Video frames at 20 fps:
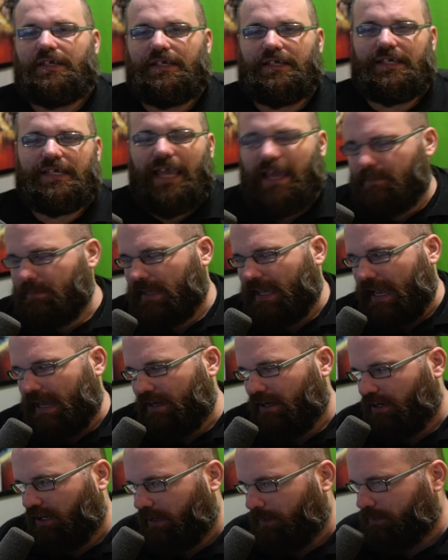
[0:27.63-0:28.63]
Gaming out
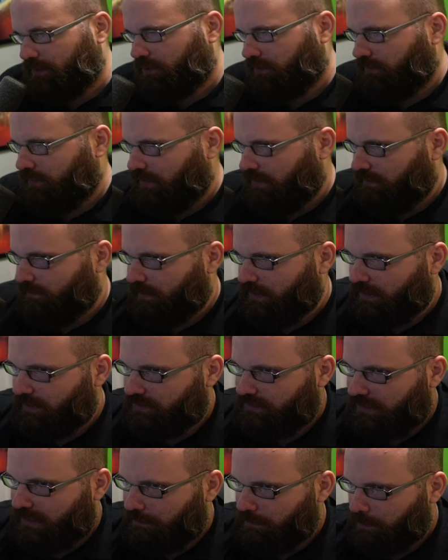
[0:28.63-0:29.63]
here coming to another video
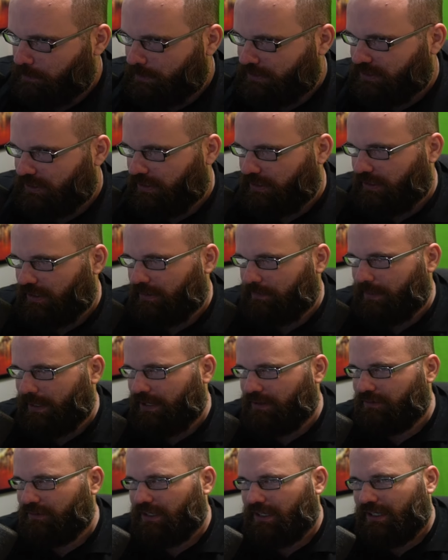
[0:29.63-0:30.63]
today. We're going to be talking
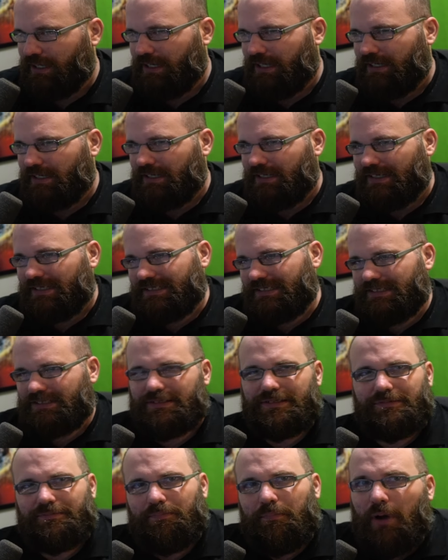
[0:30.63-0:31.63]
about
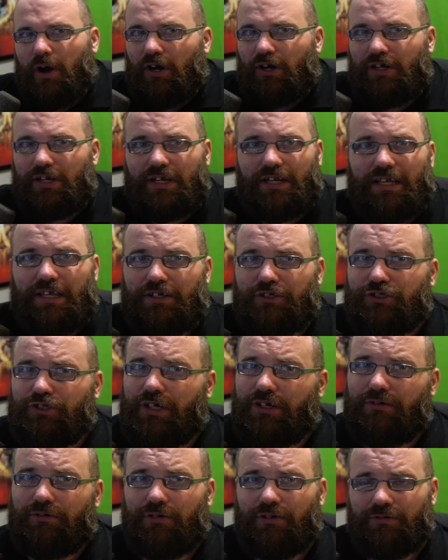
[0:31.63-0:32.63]
just marketing in
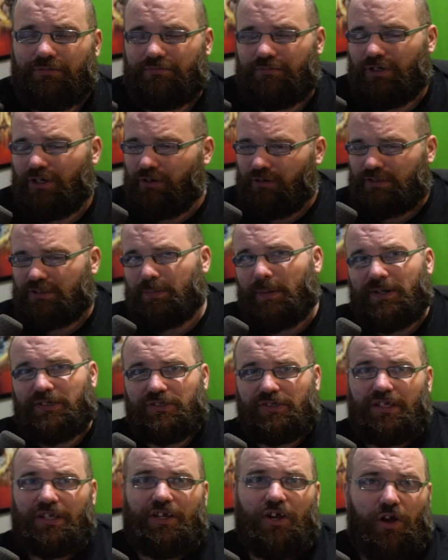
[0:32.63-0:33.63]
general,
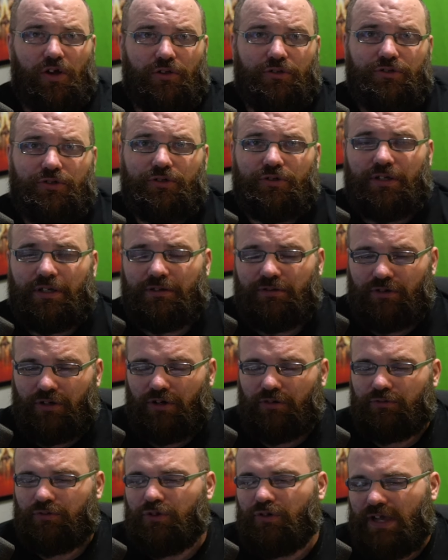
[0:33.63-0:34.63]
especially Call of Duty.
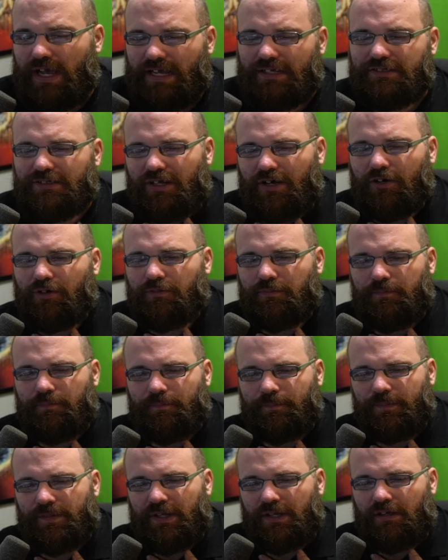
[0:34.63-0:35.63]
You guys know
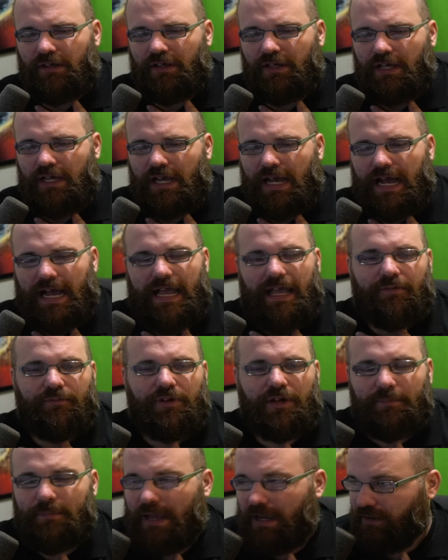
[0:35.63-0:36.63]
I have
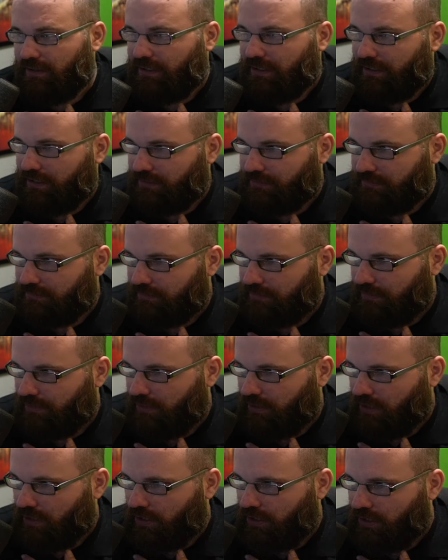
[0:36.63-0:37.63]
come out here
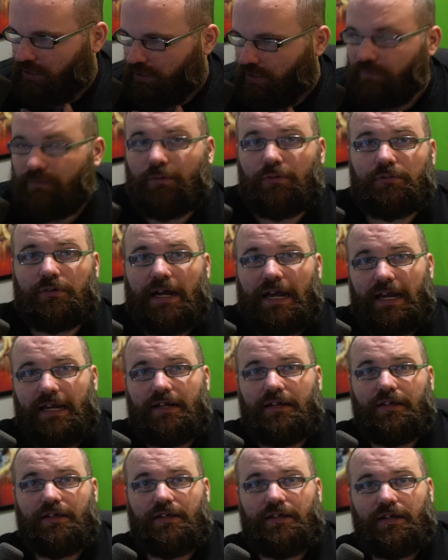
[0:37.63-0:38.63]
on a
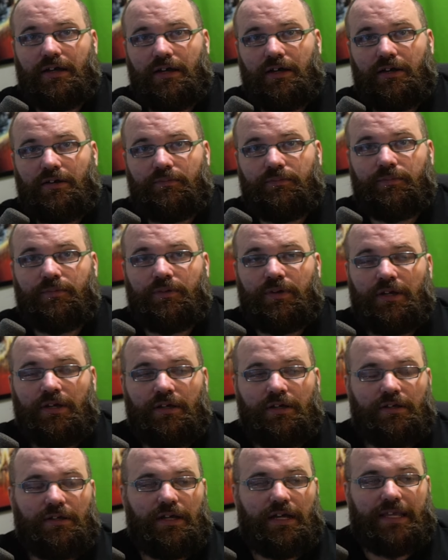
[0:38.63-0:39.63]
variety of
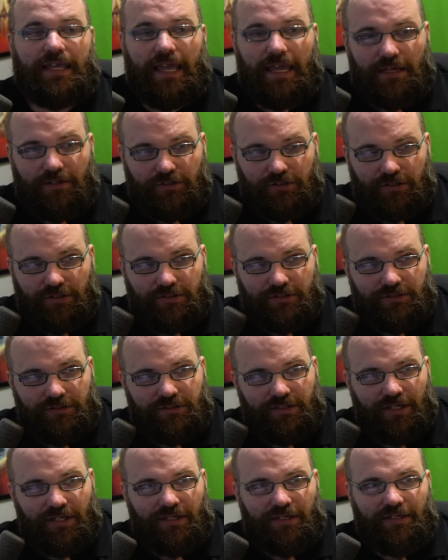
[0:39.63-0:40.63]
occasions
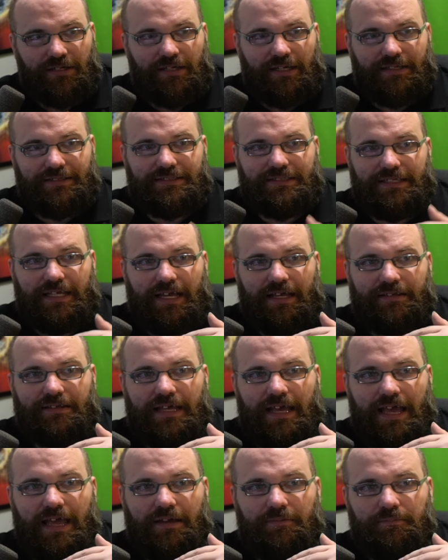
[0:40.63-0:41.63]
and said
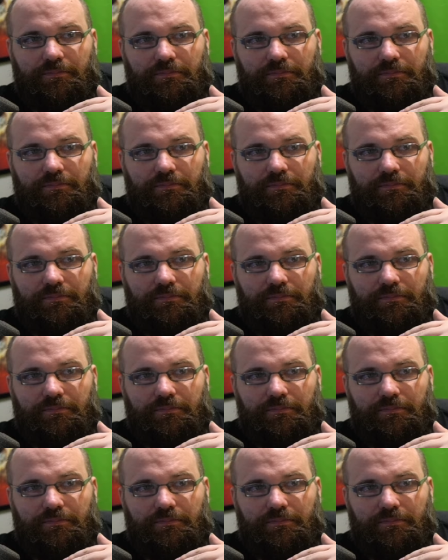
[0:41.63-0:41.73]
that